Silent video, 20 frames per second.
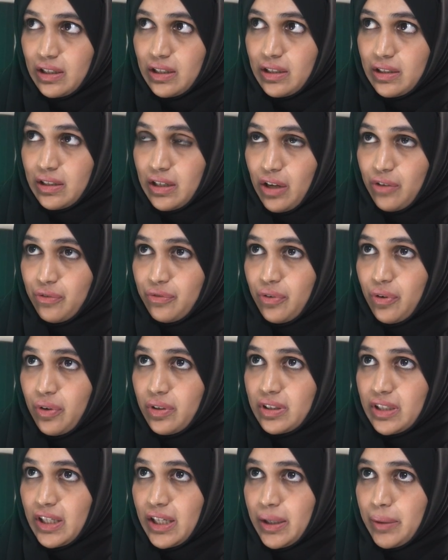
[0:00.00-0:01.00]
Now for
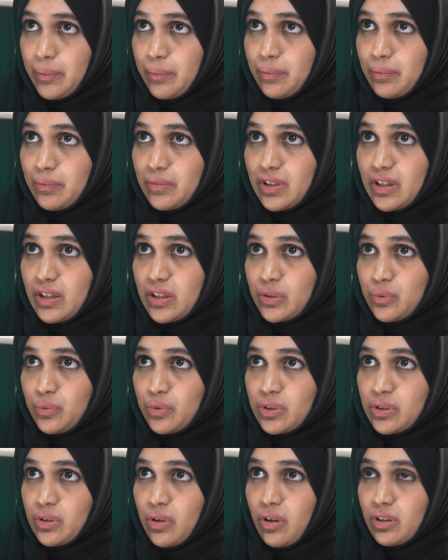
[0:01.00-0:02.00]
them, this
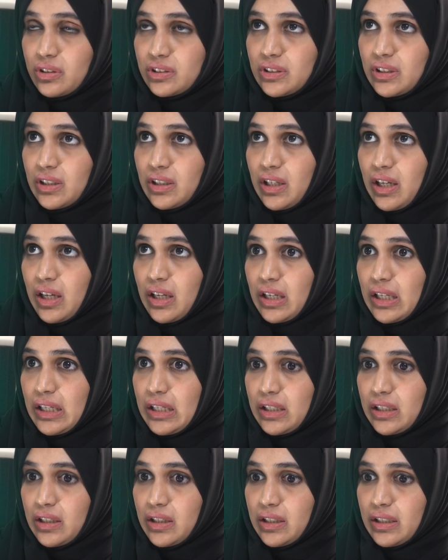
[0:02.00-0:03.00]
was causing an
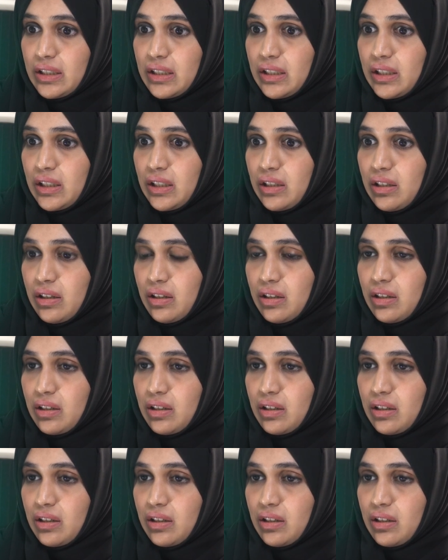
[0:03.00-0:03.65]
yearly